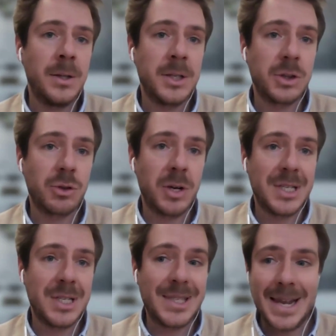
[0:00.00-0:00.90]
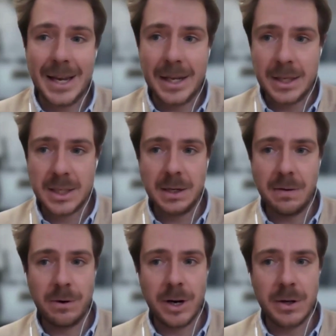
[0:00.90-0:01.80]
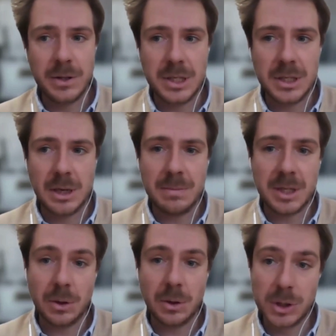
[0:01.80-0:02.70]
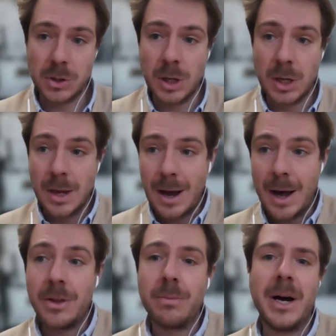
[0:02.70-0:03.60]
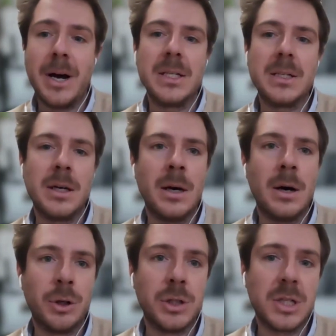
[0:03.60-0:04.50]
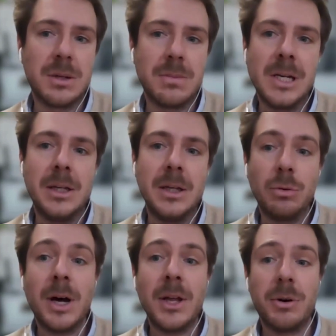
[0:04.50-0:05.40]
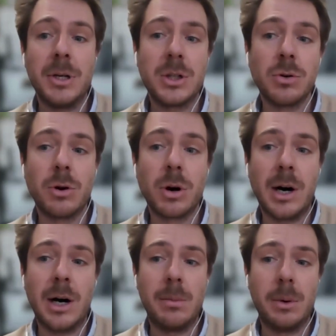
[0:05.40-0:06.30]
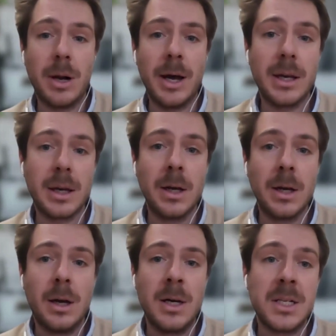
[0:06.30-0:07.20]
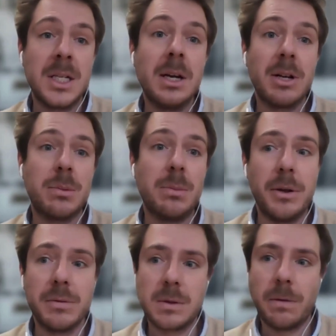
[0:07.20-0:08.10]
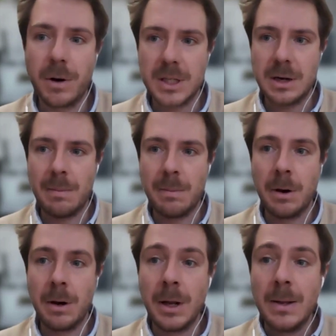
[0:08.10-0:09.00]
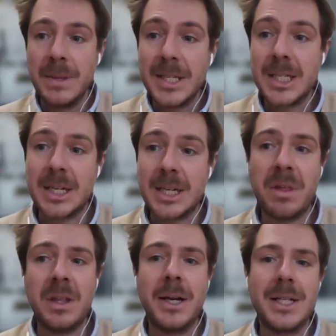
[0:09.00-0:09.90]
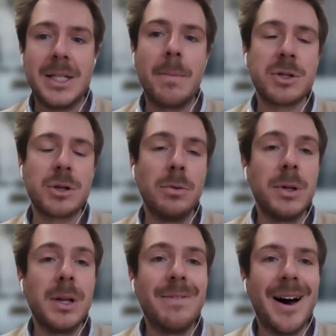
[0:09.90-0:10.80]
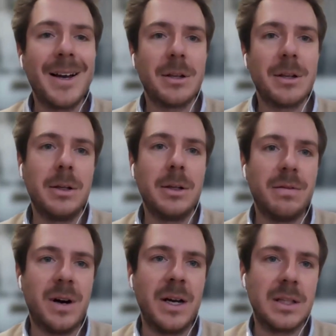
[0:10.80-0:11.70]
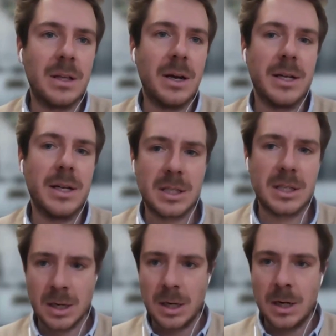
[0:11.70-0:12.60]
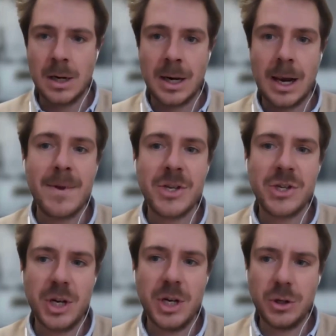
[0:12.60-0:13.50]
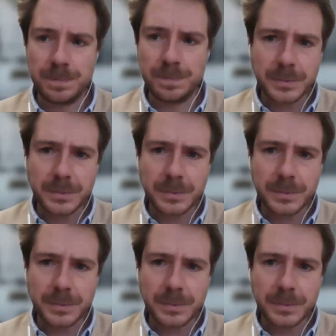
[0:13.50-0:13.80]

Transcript: destroys delicate seafloor ecosystems, it also undermines the ocean's ability to naturally store carbon, like seagrass meadows, for example. This is something that is absolutely vital in the fight against climate change.